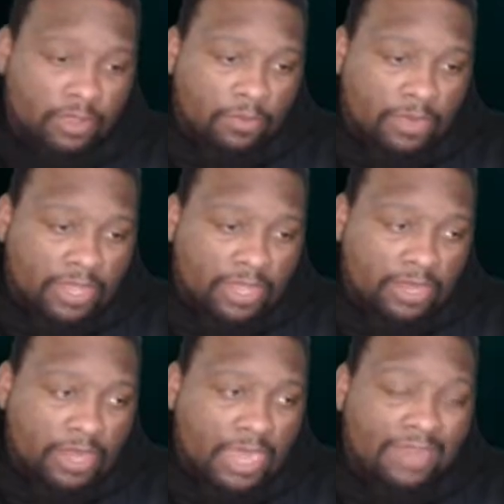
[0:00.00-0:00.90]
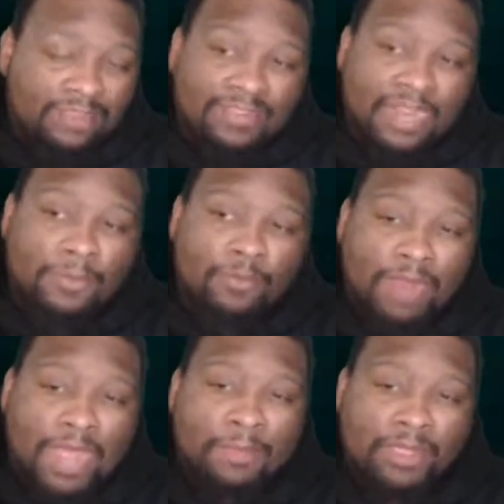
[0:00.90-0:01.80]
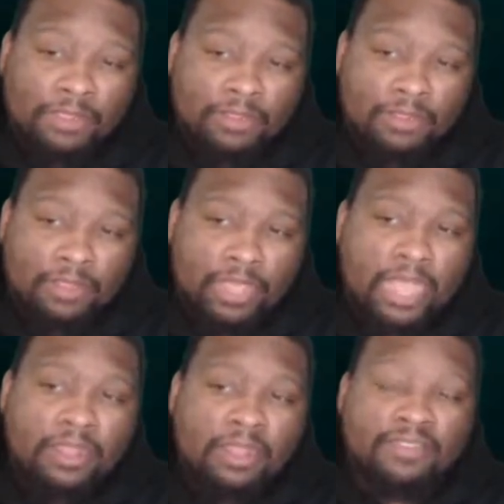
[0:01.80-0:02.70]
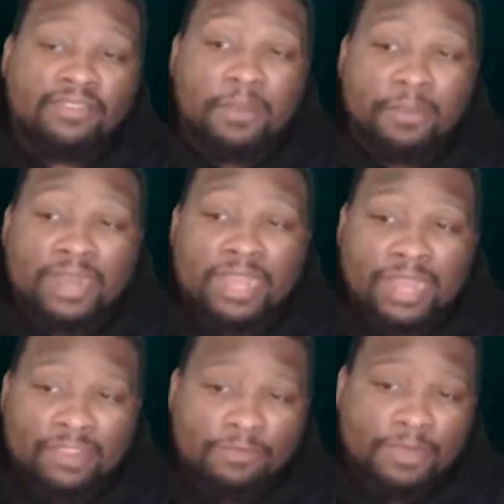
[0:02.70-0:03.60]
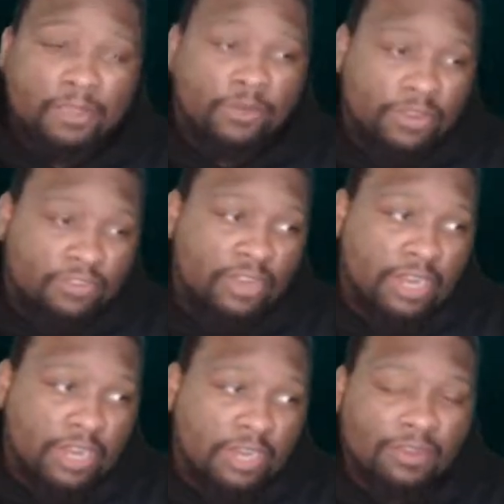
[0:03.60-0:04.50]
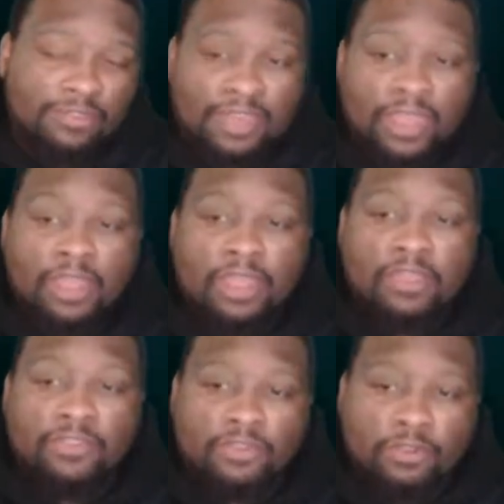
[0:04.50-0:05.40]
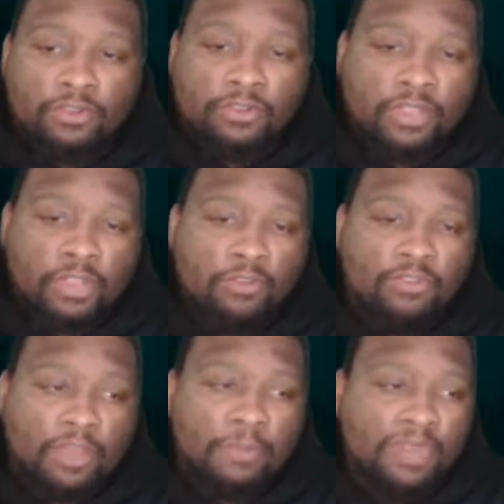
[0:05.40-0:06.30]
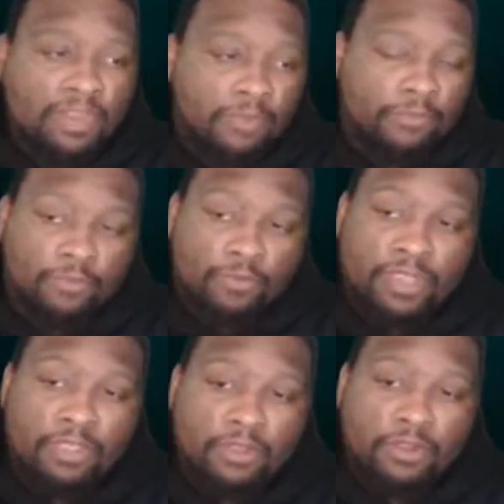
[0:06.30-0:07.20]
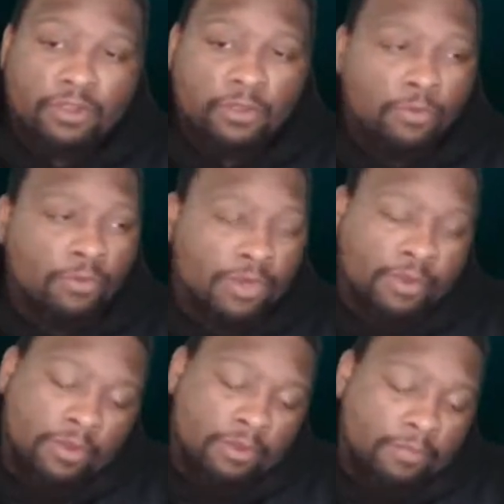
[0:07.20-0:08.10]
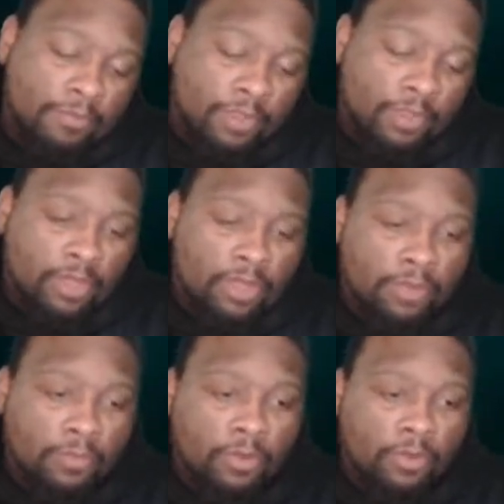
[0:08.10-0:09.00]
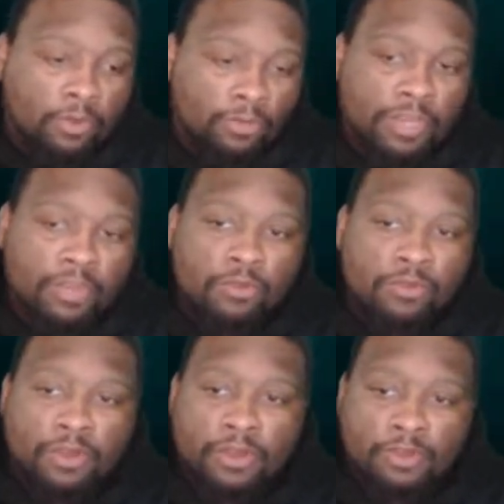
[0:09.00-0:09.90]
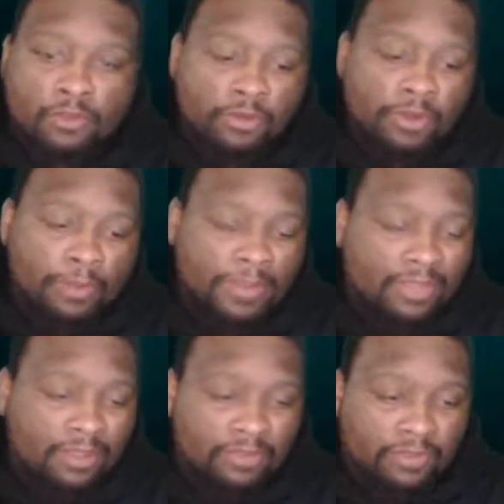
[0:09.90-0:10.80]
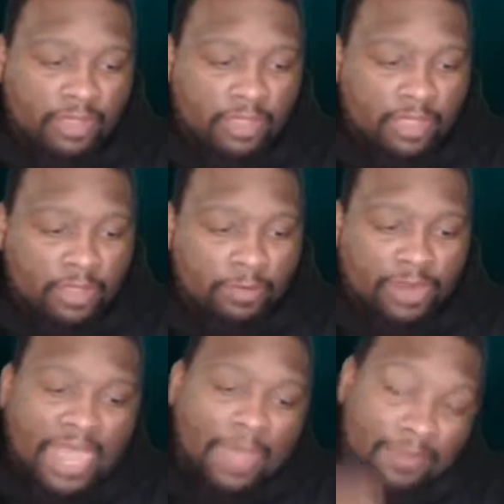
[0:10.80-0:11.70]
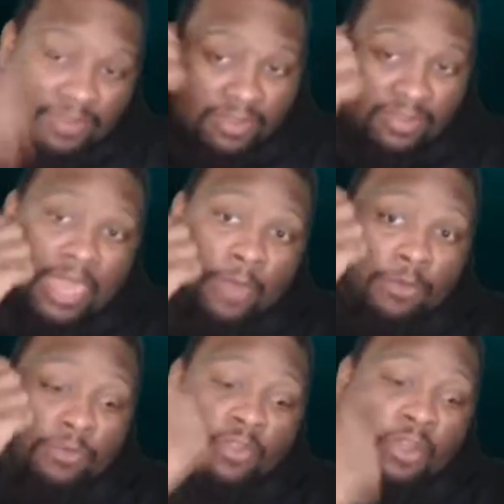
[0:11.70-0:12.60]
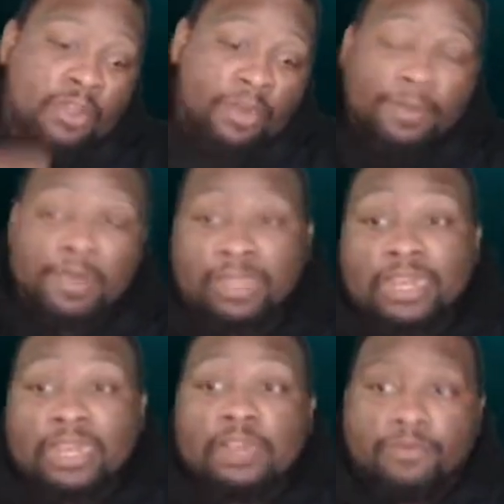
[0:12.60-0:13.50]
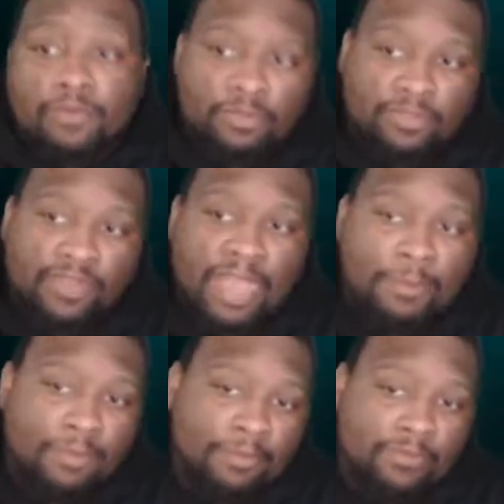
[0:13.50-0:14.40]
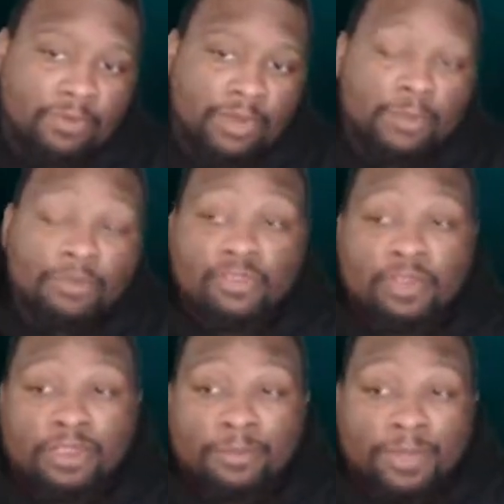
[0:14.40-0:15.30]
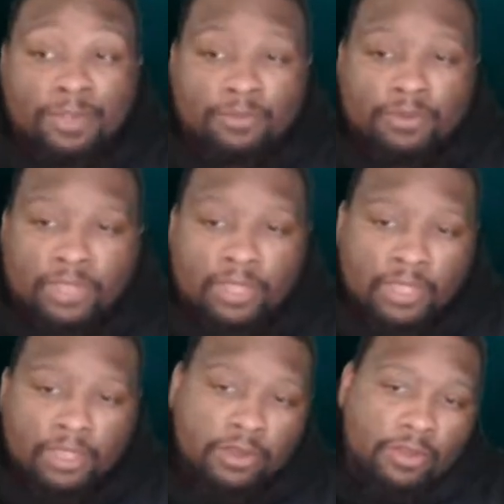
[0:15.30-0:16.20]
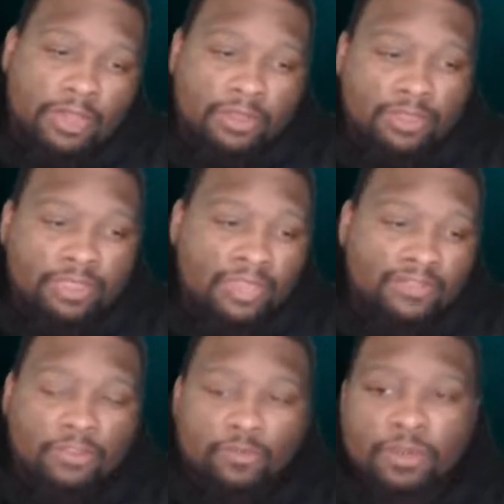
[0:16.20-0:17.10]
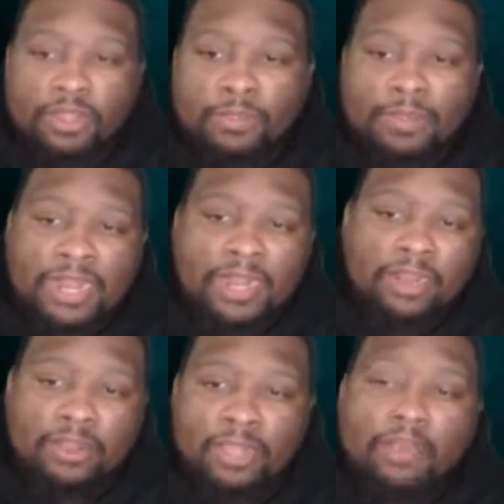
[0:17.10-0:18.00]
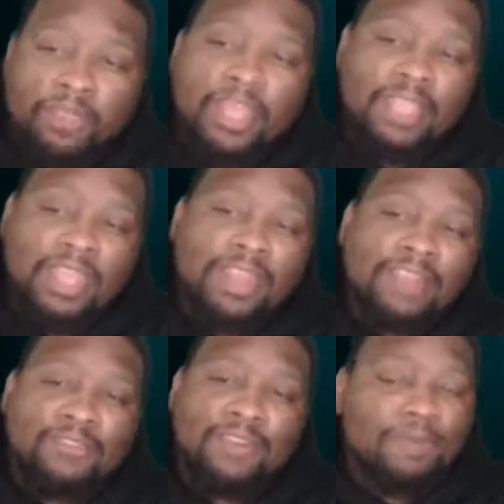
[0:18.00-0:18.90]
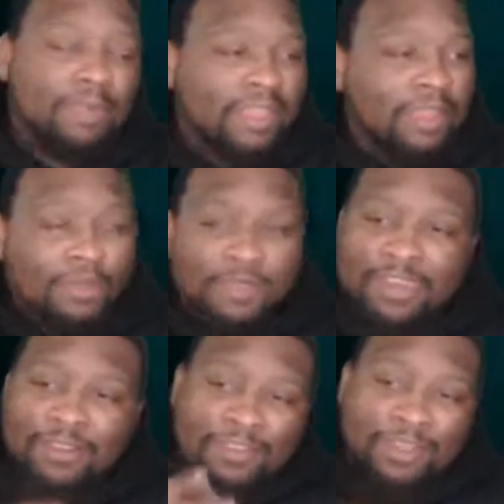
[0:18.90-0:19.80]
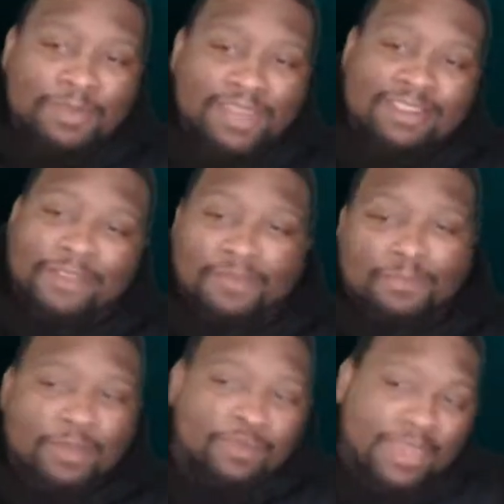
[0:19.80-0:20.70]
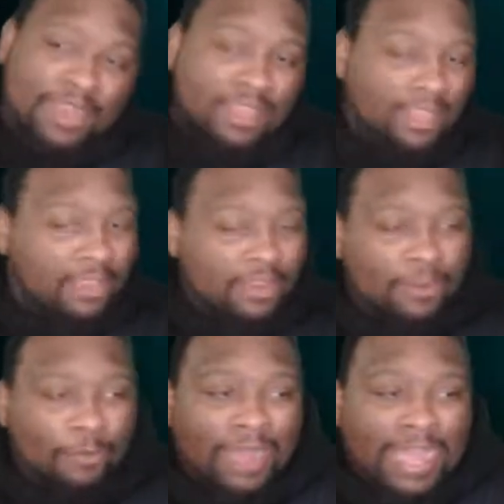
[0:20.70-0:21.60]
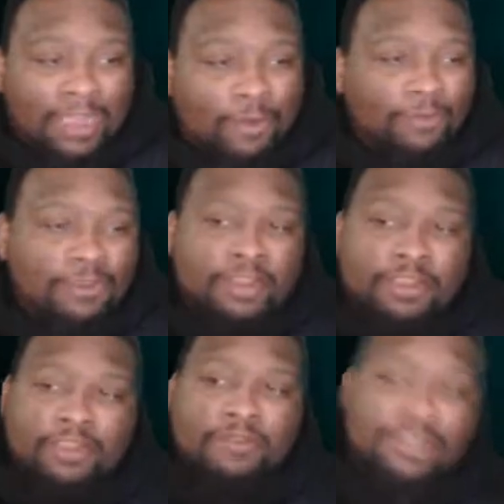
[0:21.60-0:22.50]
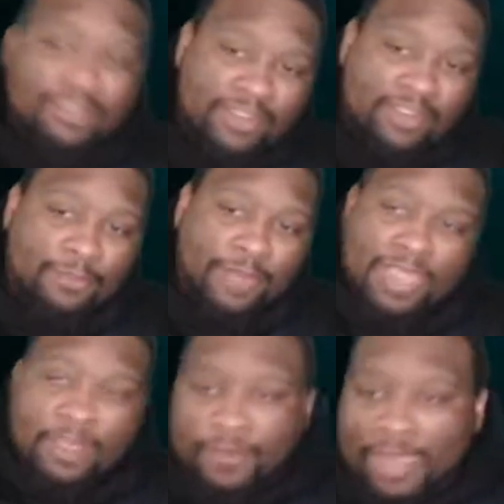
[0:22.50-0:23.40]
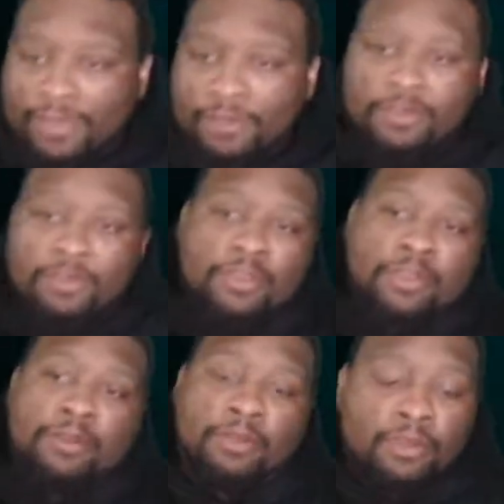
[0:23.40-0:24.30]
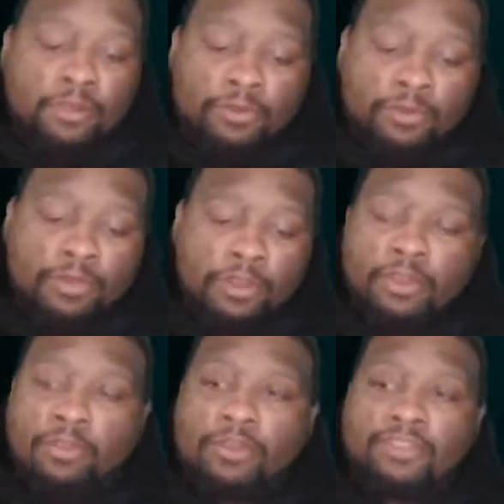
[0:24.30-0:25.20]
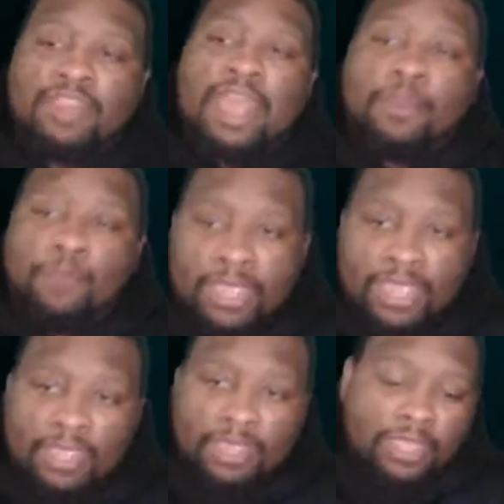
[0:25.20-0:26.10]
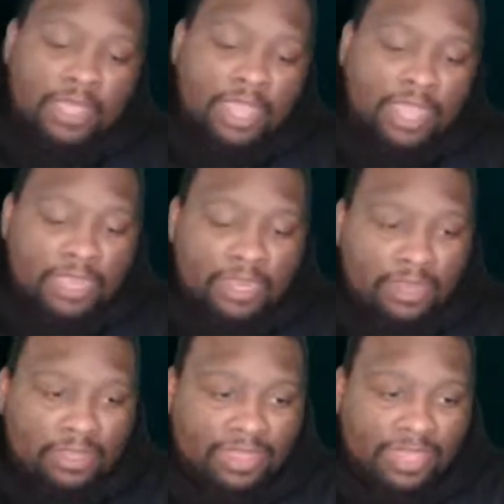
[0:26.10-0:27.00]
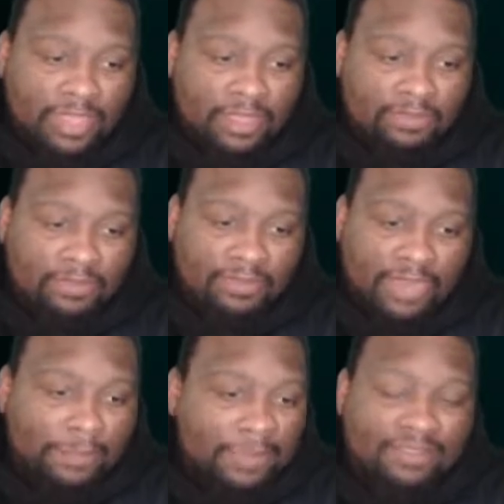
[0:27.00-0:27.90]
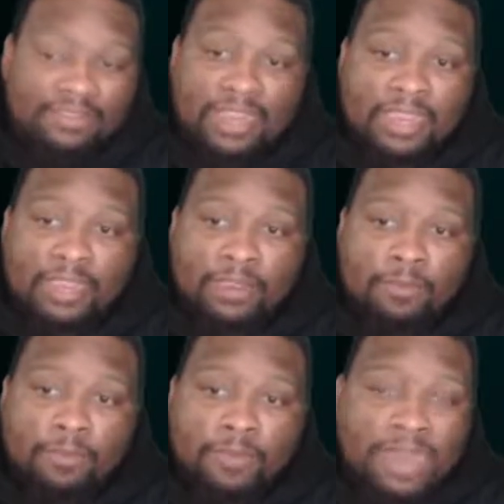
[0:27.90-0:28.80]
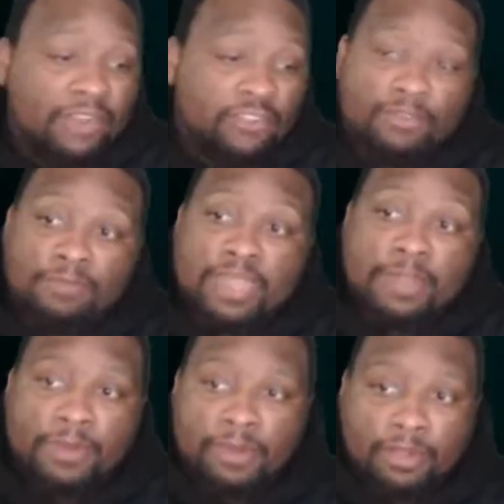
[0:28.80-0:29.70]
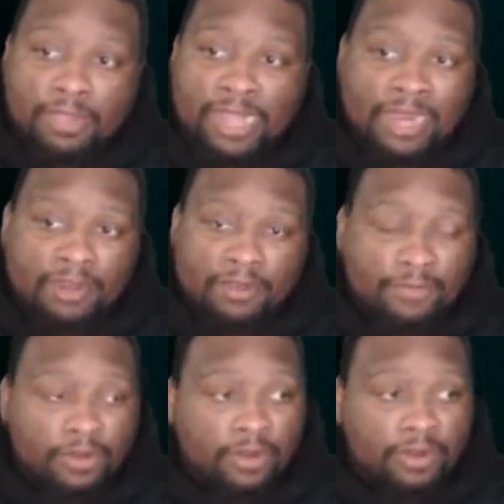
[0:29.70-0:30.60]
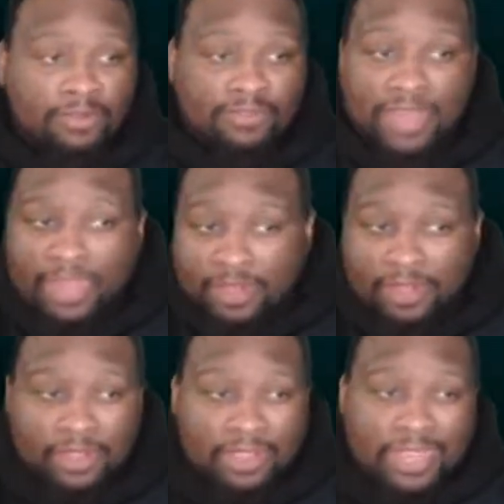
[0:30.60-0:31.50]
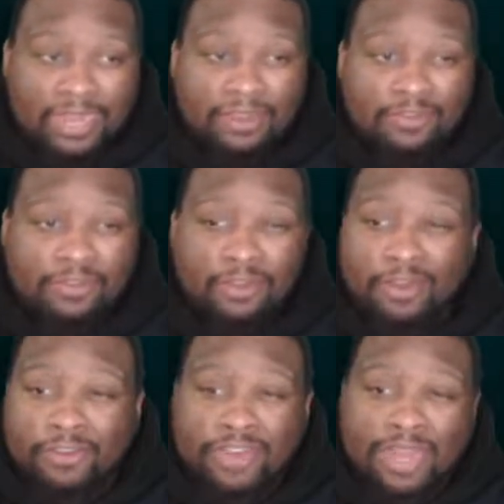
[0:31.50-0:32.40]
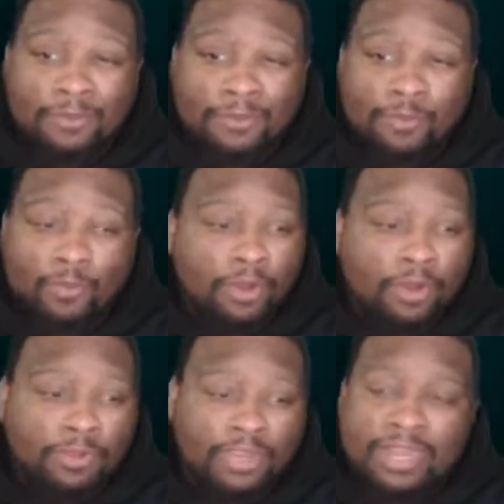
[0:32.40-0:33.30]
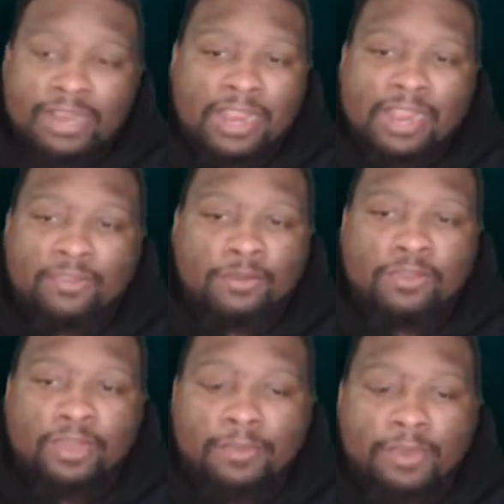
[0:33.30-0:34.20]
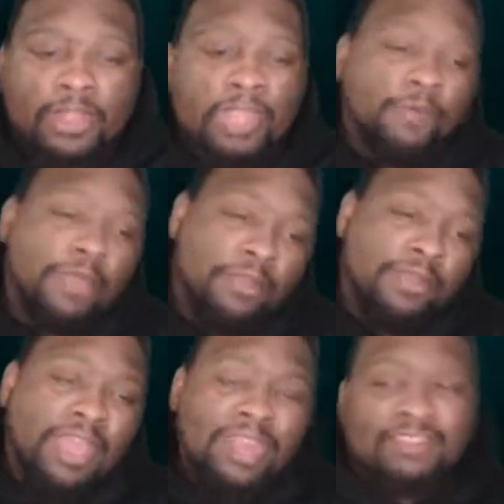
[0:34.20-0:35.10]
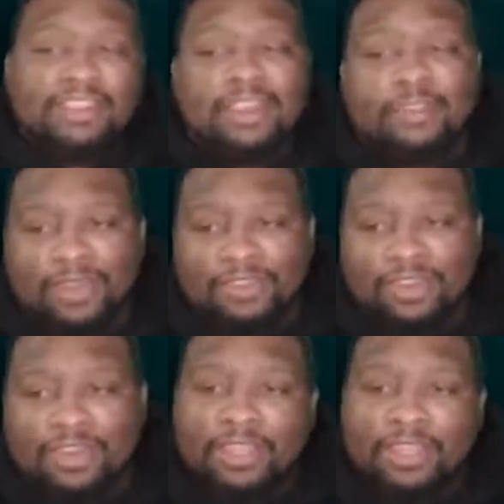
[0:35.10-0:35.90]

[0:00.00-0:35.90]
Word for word: when I stopped rapping and then somebody asked me a question and they're saying, so can you tell me the difference between good, old, you know, um, old and new nerdcore? Because what happens is I will talk about in interviews. This happened before. I will talk about you know other things that's real about it and they're like okay yeah that's great but can you tell me the difference between you know why old nerdcore is this way and why new new you know nerdcore is that way and the thing is is i've been seeing not just me but there are a lot of different artists that in this nerd genre world. And then that's we are talking about. Well, I just got a question.